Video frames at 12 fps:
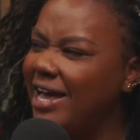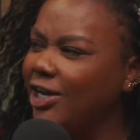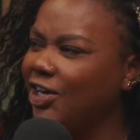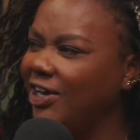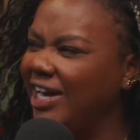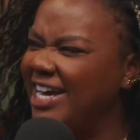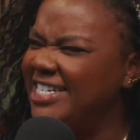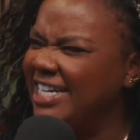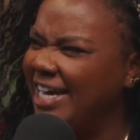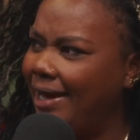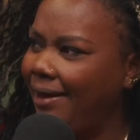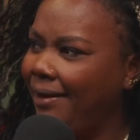that a good
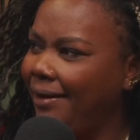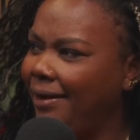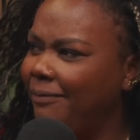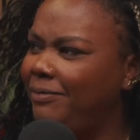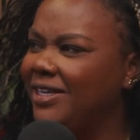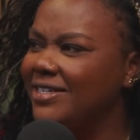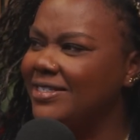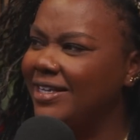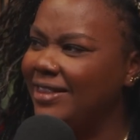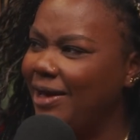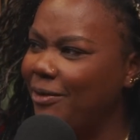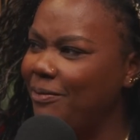idea? Because
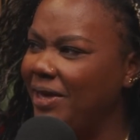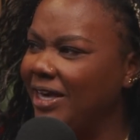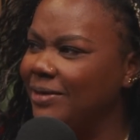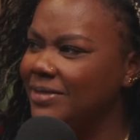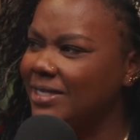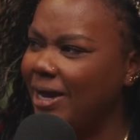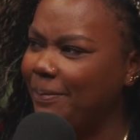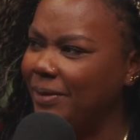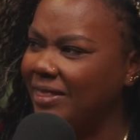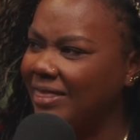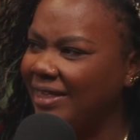then that would make him stop and